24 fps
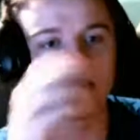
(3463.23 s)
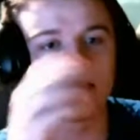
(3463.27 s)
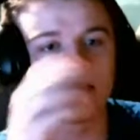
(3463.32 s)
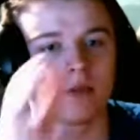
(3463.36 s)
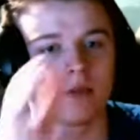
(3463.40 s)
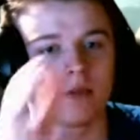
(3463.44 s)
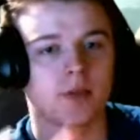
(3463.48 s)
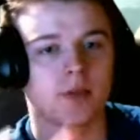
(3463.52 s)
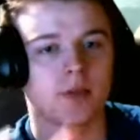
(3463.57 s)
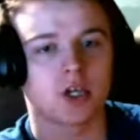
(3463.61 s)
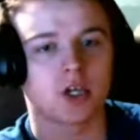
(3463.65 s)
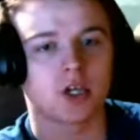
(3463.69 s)

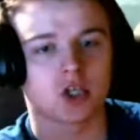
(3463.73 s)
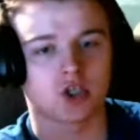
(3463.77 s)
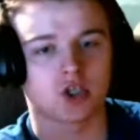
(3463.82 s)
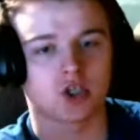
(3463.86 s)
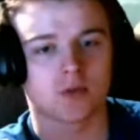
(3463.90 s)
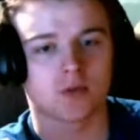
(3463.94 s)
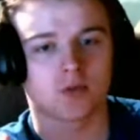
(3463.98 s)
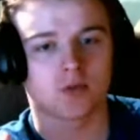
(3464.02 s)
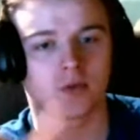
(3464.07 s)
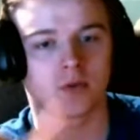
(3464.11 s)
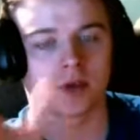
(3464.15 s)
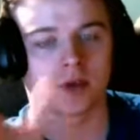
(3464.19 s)
let me cut you
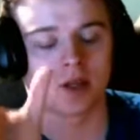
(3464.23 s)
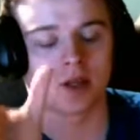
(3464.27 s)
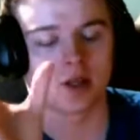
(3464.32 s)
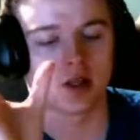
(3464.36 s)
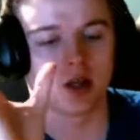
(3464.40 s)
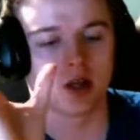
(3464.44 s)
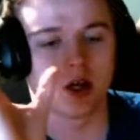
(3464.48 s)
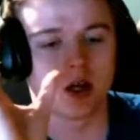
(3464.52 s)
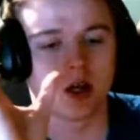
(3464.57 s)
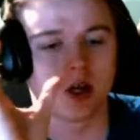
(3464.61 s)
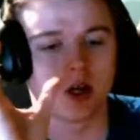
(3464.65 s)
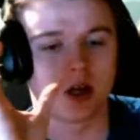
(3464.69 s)
off real quick.
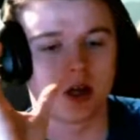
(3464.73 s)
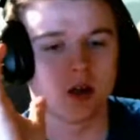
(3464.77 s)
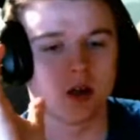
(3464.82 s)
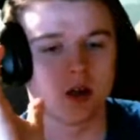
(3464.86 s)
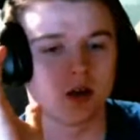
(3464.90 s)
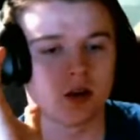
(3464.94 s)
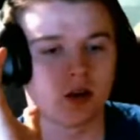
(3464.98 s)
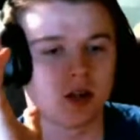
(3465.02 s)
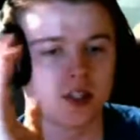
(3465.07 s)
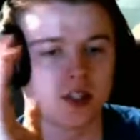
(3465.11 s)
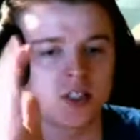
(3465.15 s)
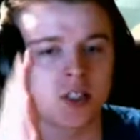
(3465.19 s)

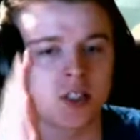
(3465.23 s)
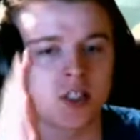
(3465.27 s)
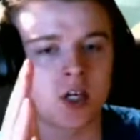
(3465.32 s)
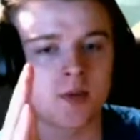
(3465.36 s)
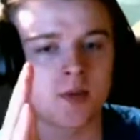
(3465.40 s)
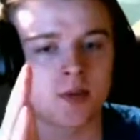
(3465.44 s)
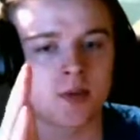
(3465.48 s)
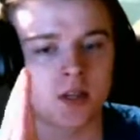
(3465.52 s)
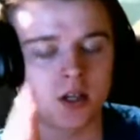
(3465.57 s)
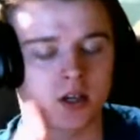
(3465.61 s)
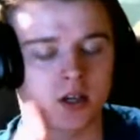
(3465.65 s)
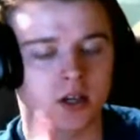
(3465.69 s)
Let's talk
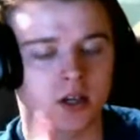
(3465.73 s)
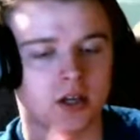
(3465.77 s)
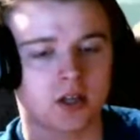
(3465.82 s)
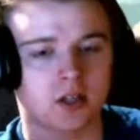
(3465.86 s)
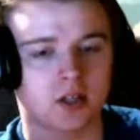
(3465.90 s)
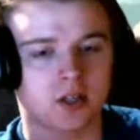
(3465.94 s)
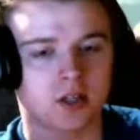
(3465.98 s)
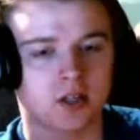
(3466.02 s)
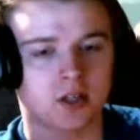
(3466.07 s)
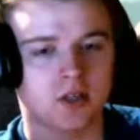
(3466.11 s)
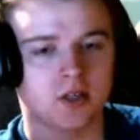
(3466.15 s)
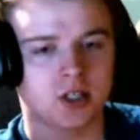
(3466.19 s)
about. All right,
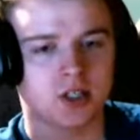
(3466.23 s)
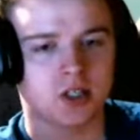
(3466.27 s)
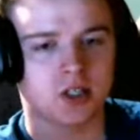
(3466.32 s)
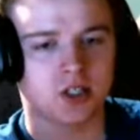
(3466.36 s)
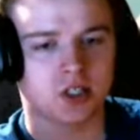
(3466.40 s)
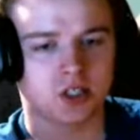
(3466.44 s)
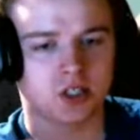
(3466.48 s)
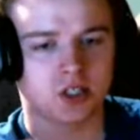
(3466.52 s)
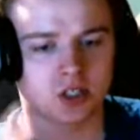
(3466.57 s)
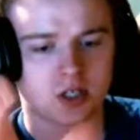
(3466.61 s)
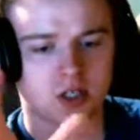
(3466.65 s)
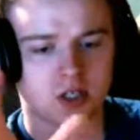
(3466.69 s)
let me
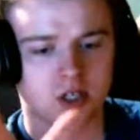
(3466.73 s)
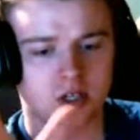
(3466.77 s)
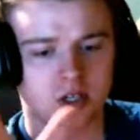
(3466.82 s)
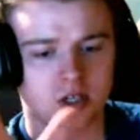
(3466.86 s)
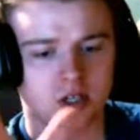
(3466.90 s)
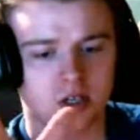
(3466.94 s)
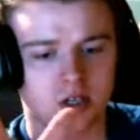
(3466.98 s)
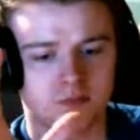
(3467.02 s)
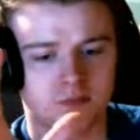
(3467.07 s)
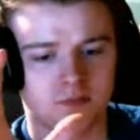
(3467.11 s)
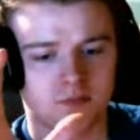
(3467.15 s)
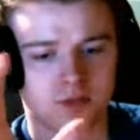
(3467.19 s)
just
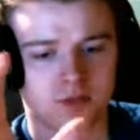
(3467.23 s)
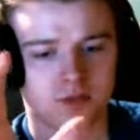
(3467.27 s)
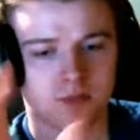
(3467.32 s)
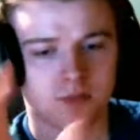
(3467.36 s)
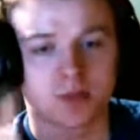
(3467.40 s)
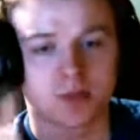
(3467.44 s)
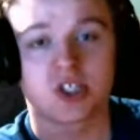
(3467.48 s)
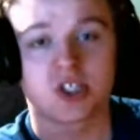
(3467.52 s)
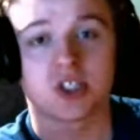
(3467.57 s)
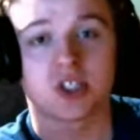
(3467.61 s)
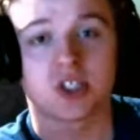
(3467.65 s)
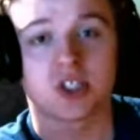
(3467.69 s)

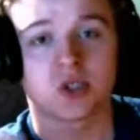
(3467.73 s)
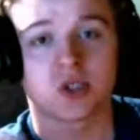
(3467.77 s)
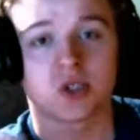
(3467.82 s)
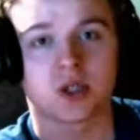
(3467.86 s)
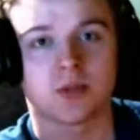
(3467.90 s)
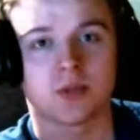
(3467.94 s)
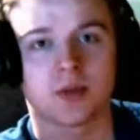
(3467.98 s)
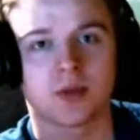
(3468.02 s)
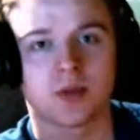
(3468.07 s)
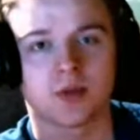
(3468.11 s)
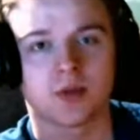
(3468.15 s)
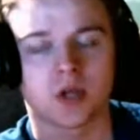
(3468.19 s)
mention this to the
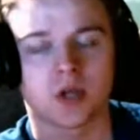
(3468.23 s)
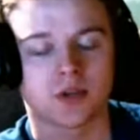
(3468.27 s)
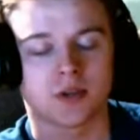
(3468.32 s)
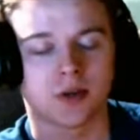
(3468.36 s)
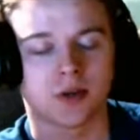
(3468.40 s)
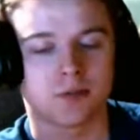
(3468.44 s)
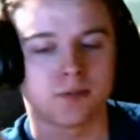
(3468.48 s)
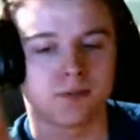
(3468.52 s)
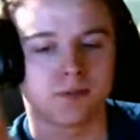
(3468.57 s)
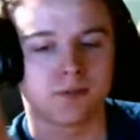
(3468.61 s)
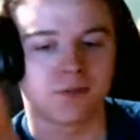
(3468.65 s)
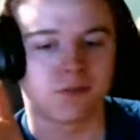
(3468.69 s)
people out there.
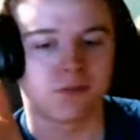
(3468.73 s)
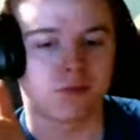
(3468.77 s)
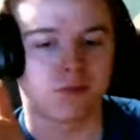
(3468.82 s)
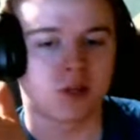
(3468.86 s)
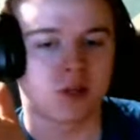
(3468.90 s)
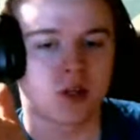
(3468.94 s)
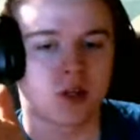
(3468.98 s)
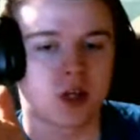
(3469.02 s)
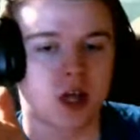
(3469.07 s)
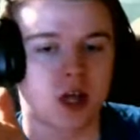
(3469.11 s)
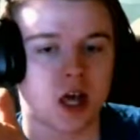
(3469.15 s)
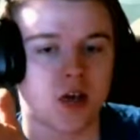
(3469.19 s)

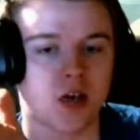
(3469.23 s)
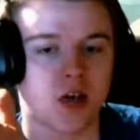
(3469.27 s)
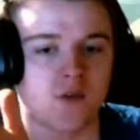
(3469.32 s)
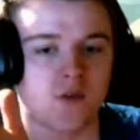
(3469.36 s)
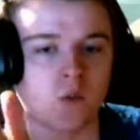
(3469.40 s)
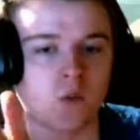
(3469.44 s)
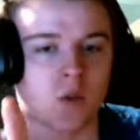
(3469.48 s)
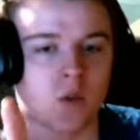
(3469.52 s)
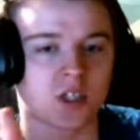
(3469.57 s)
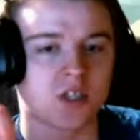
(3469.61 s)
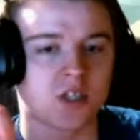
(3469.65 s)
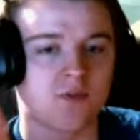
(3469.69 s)
If
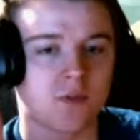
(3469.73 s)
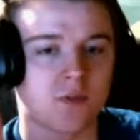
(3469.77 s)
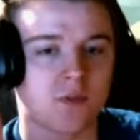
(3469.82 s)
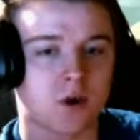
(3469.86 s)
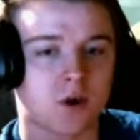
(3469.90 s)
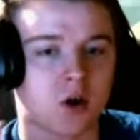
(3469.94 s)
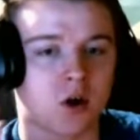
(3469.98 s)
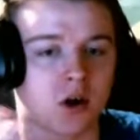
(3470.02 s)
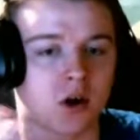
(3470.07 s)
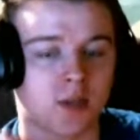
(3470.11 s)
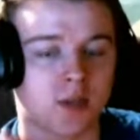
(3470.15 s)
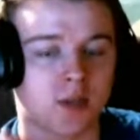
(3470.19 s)
it wasn't for
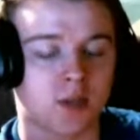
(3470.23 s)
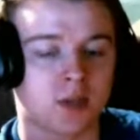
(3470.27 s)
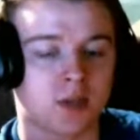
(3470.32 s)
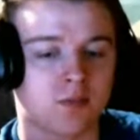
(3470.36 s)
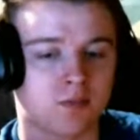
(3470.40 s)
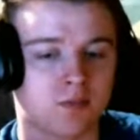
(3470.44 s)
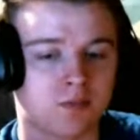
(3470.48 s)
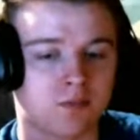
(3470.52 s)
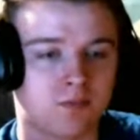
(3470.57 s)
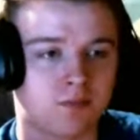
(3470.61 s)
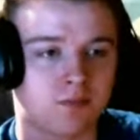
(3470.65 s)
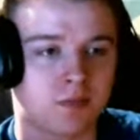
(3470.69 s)
Paul Heyman,
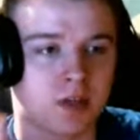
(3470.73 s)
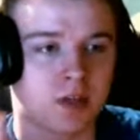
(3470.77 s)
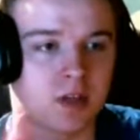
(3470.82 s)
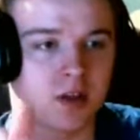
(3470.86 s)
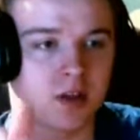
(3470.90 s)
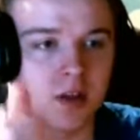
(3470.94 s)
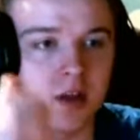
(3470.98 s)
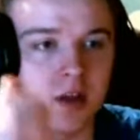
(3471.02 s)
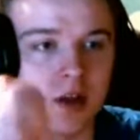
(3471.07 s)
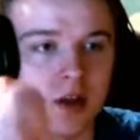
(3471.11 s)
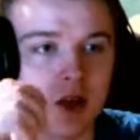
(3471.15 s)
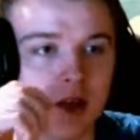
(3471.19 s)

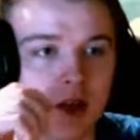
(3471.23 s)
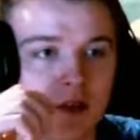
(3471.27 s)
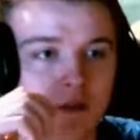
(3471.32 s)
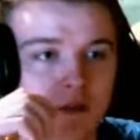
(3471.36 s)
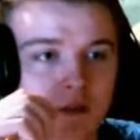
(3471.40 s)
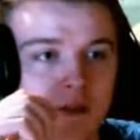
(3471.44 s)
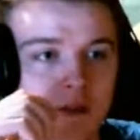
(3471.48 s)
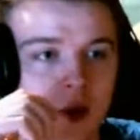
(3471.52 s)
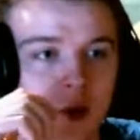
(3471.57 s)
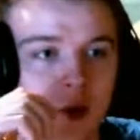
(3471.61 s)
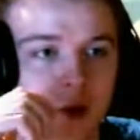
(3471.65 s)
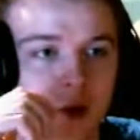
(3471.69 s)
there would be